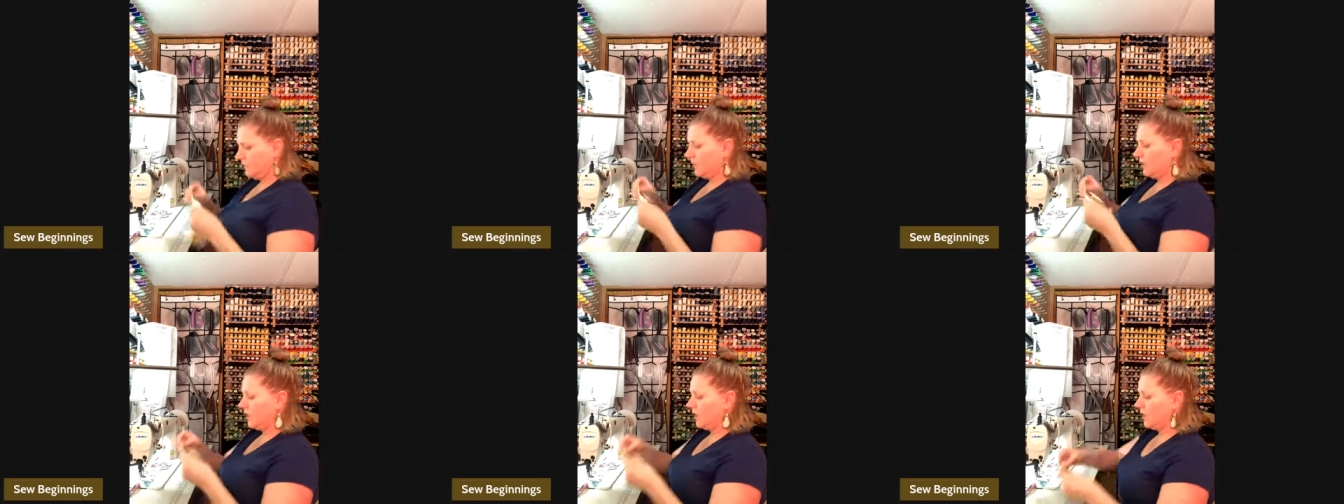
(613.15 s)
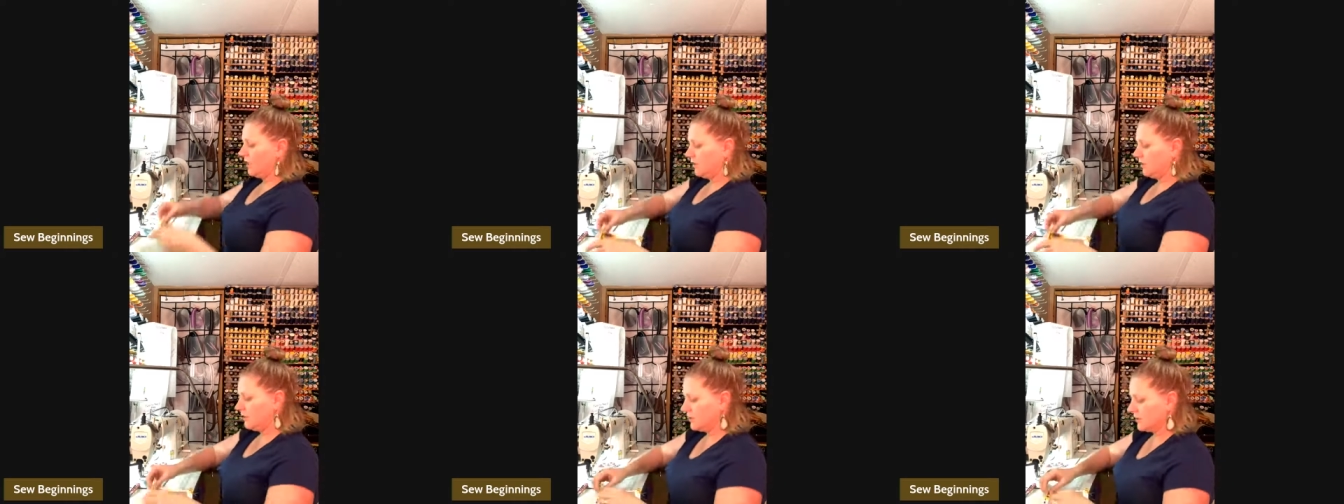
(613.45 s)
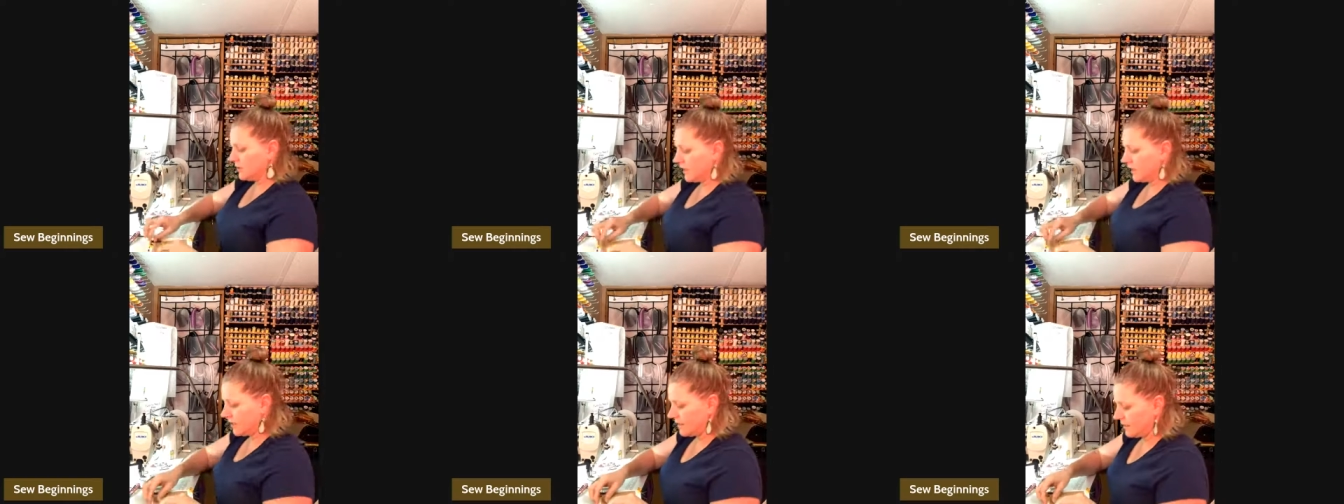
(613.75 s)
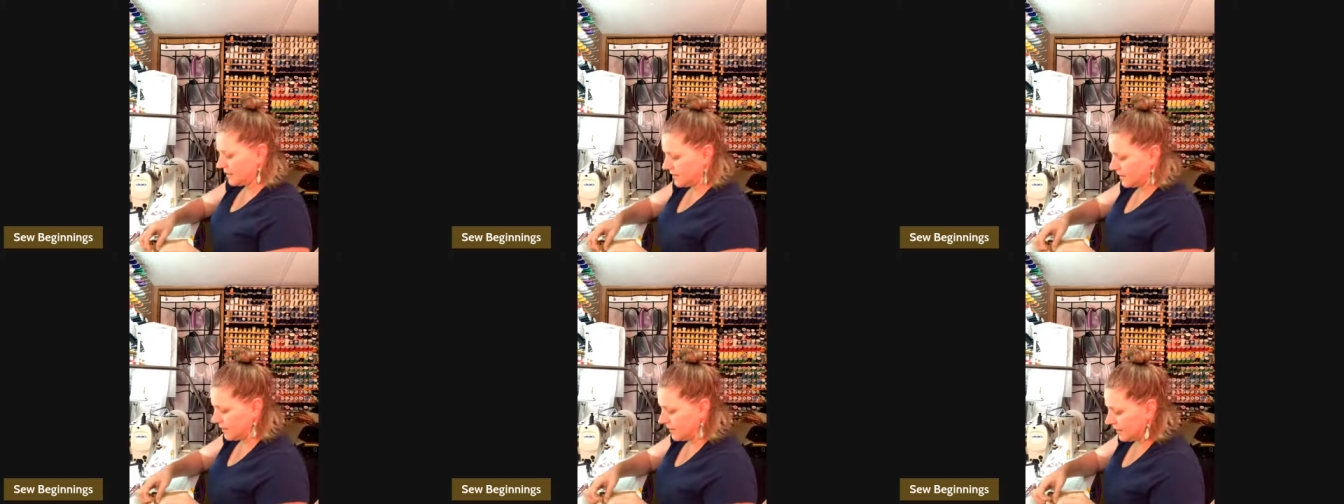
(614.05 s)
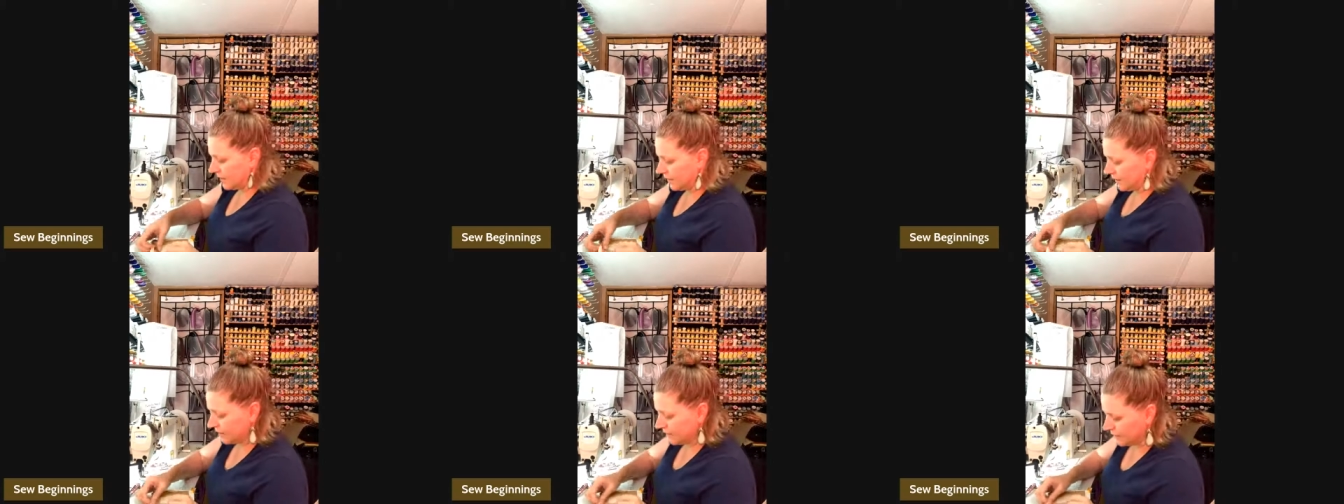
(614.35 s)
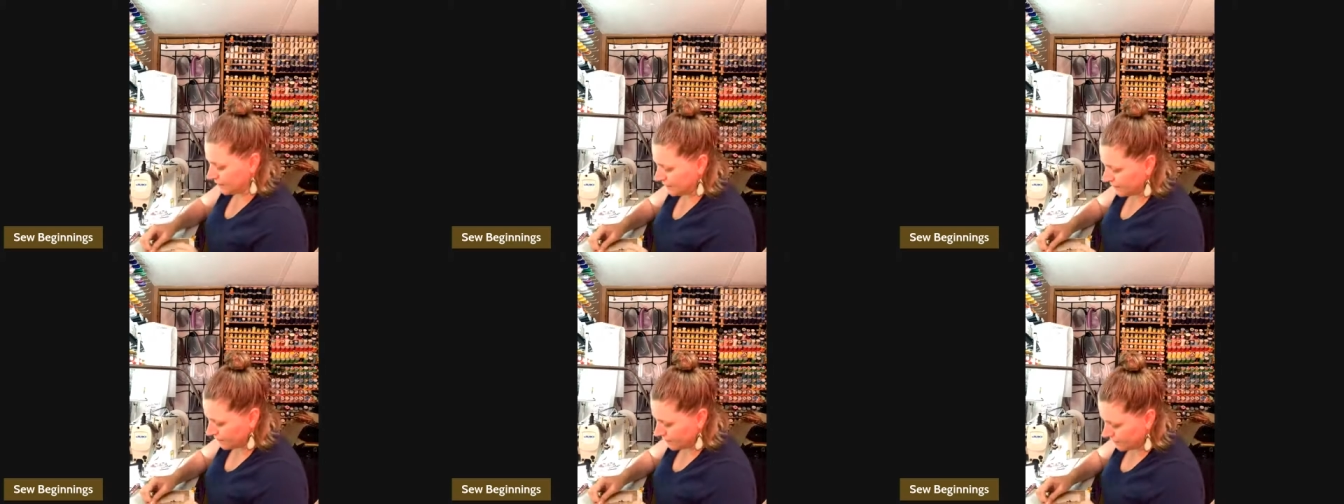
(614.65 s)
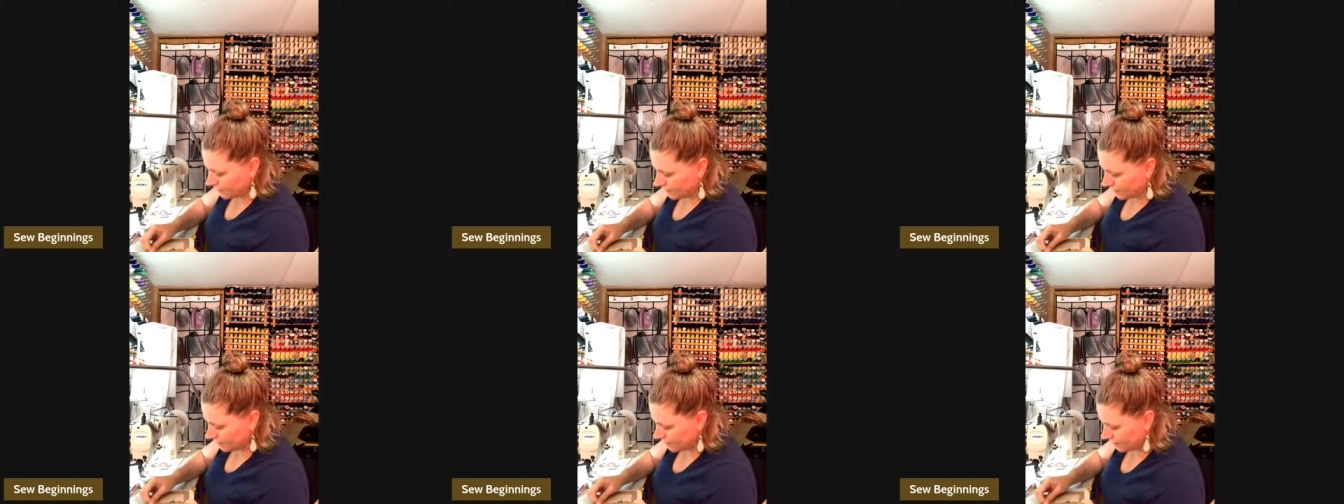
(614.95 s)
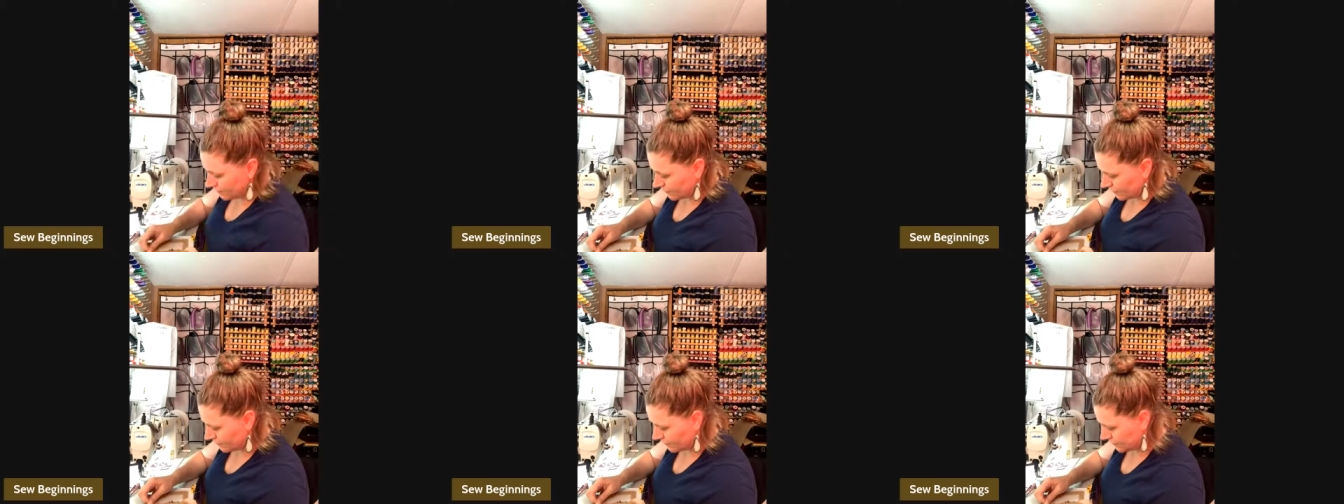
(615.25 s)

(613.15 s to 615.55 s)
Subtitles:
And it looks nice and even.